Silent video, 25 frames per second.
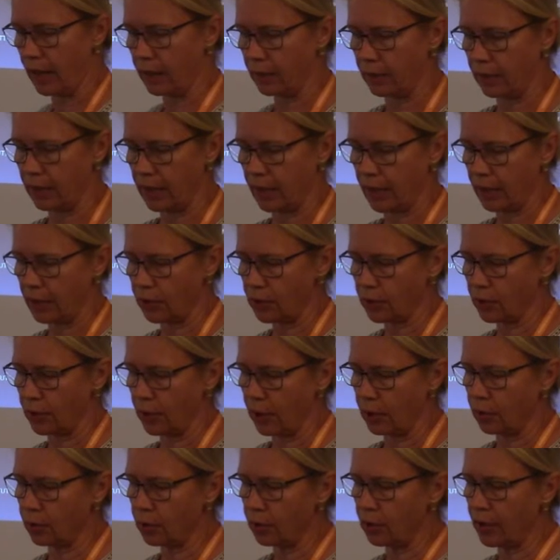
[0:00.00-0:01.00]
Iron Age.
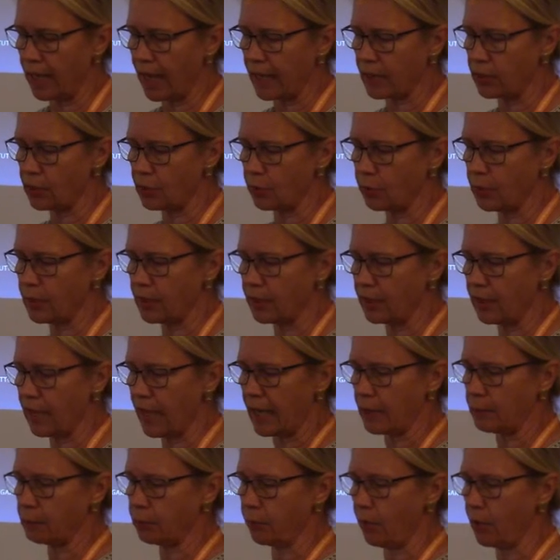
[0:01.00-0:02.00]
In connection with the
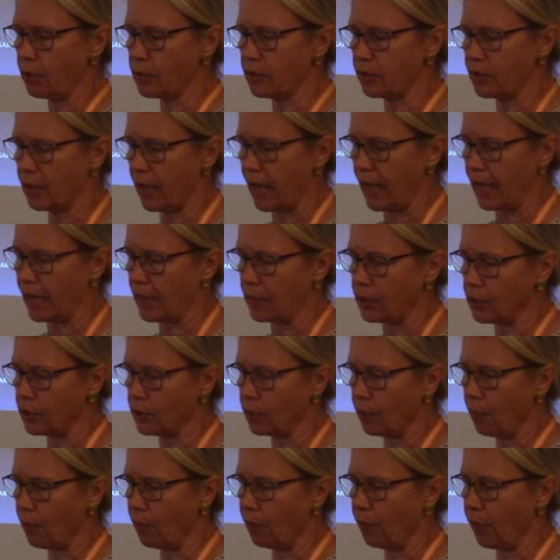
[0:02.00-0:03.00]
late Bronze
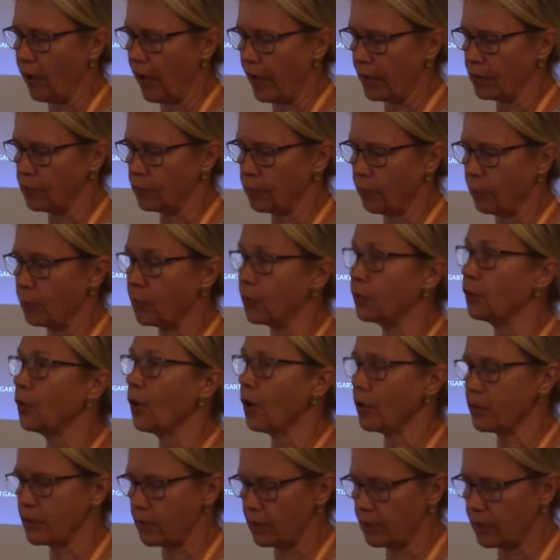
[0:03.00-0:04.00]
Age, finds from the
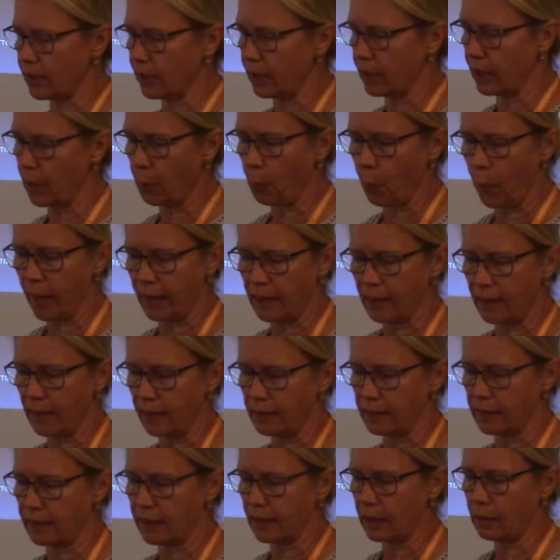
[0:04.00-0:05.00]
North Italian
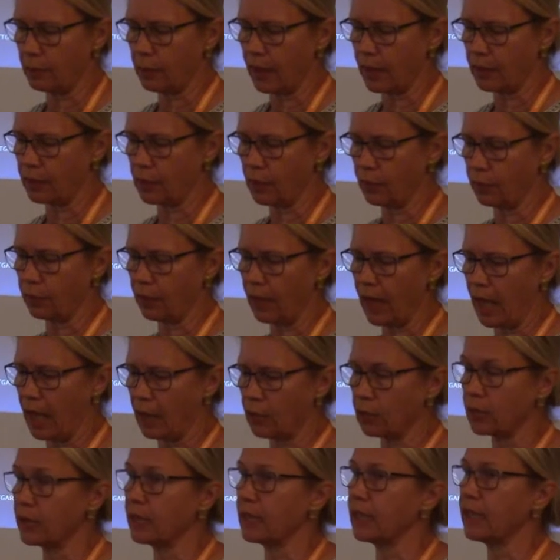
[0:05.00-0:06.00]
wetland settlements of
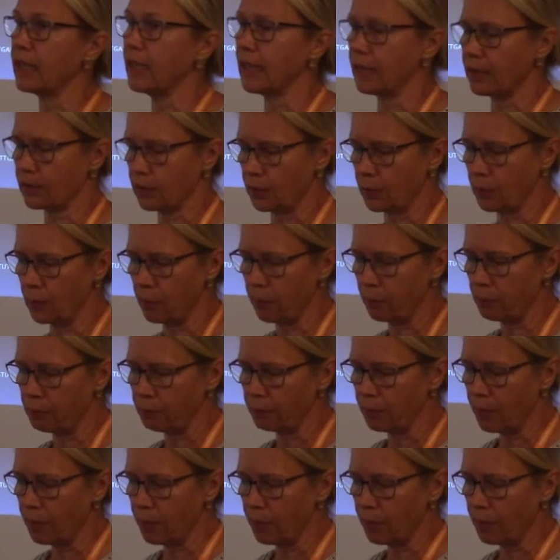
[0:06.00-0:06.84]
Lago di Vento,